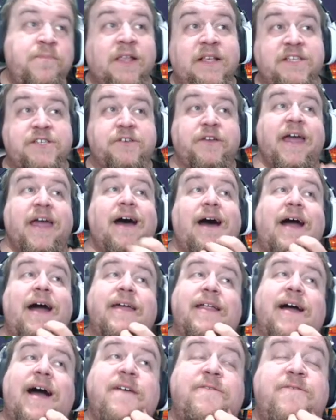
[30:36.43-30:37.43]
So yeah,
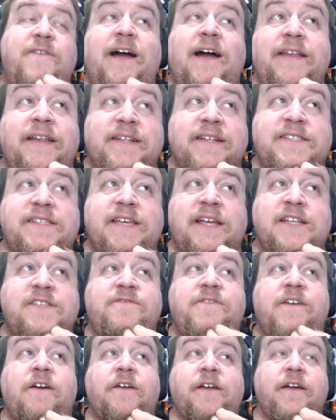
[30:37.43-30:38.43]
I find it's
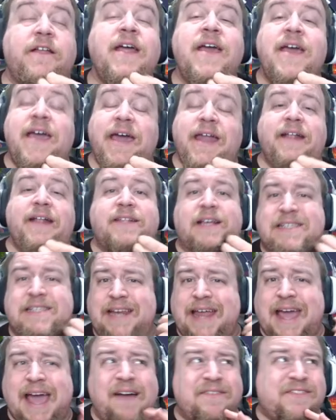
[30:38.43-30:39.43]
very good. And it
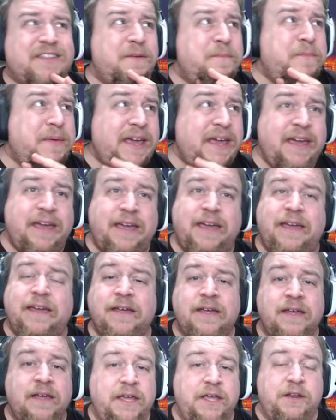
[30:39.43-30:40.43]
doesn't have to be,
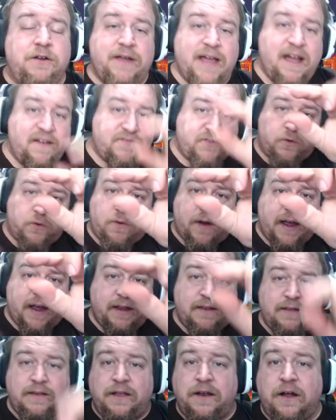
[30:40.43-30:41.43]
you don't have to
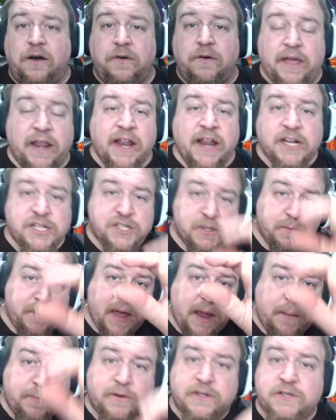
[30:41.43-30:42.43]
write, you know, an inch of
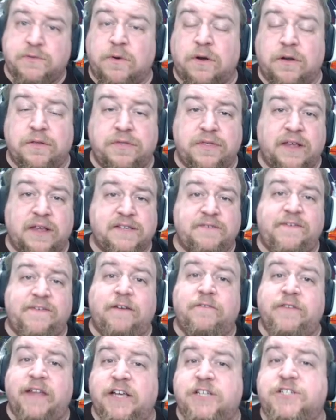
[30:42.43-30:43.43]
paper's worth as a
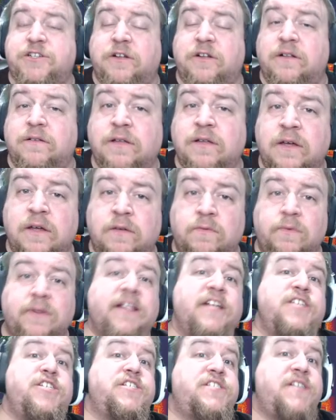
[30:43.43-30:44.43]
foundational
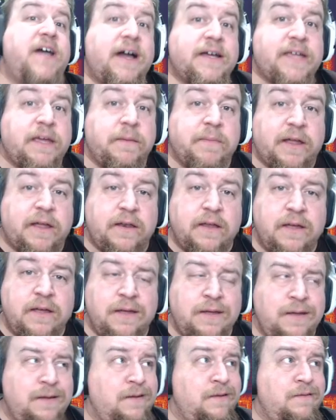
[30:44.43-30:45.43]
religious document.
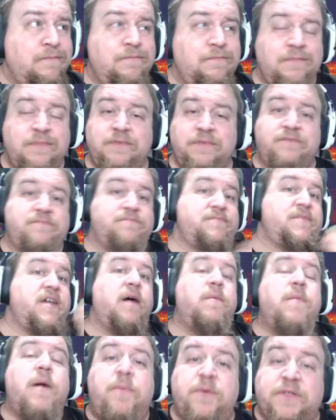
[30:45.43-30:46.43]

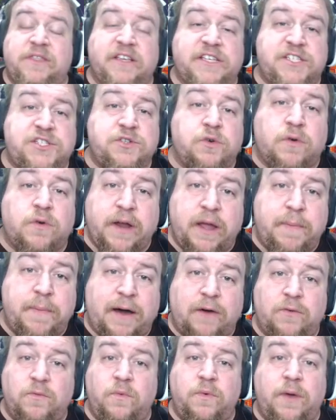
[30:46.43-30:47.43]
Come up with a story
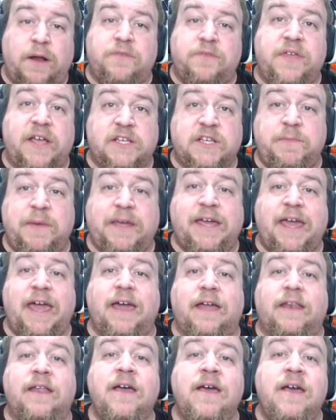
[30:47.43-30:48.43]
about where things
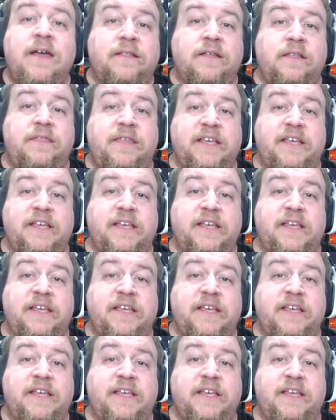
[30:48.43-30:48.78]
began. Did